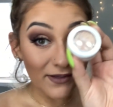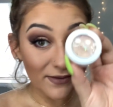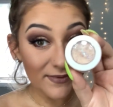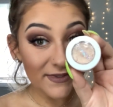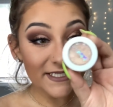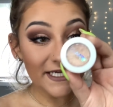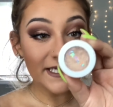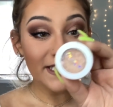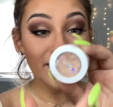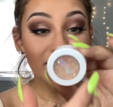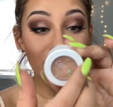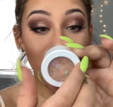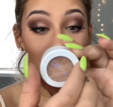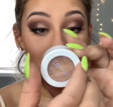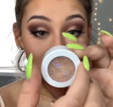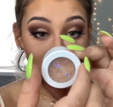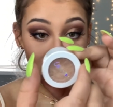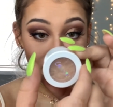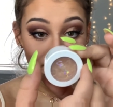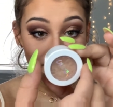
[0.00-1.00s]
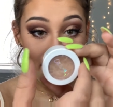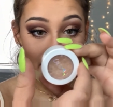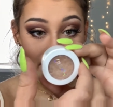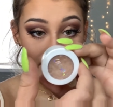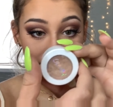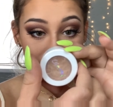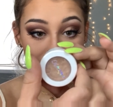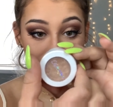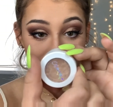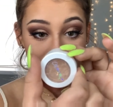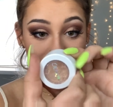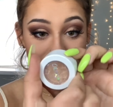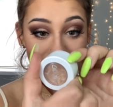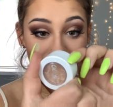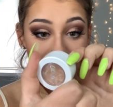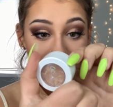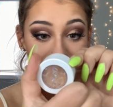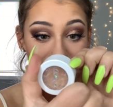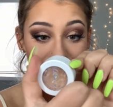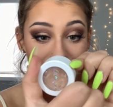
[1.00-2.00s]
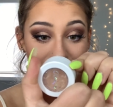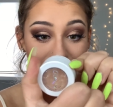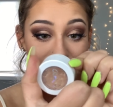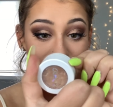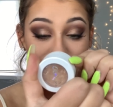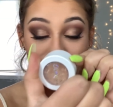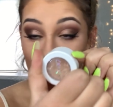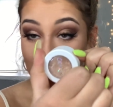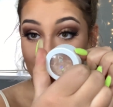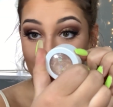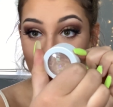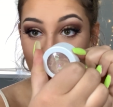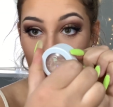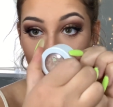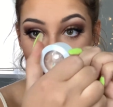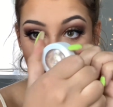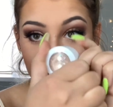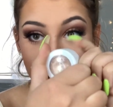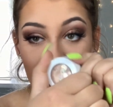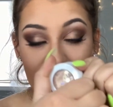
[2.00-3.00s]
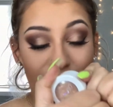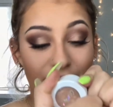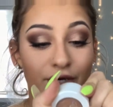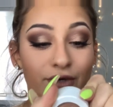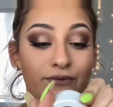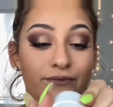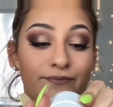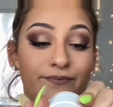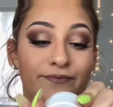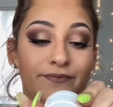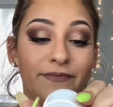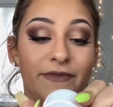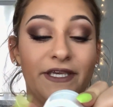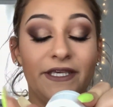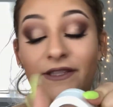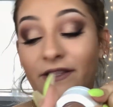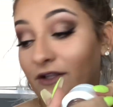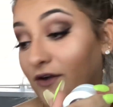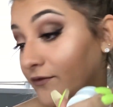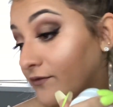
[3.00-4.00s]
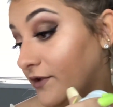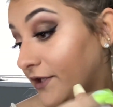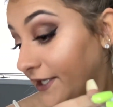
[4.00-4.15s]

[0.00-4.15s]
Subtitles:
I'm gonna be taking the ColourPop Super Shock Shadow in